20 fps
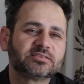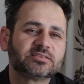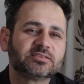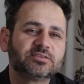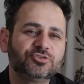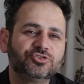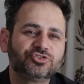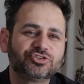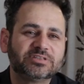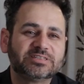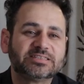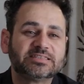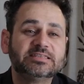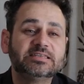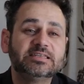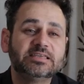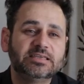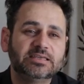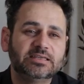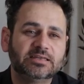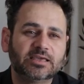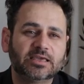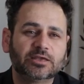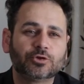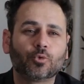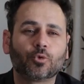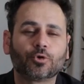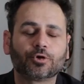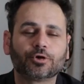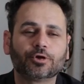institutions need
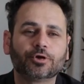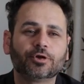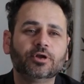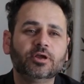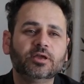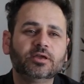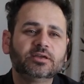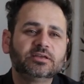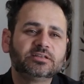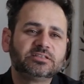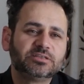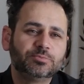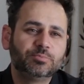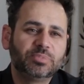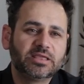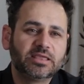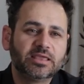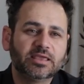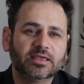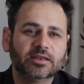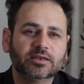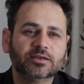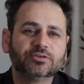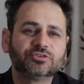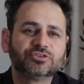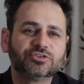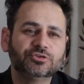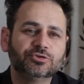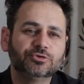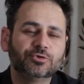in order to
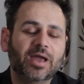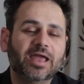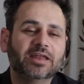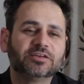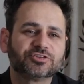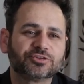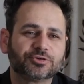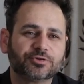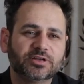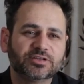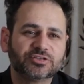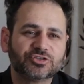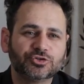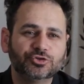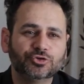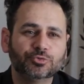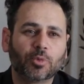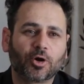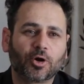begin to enter into new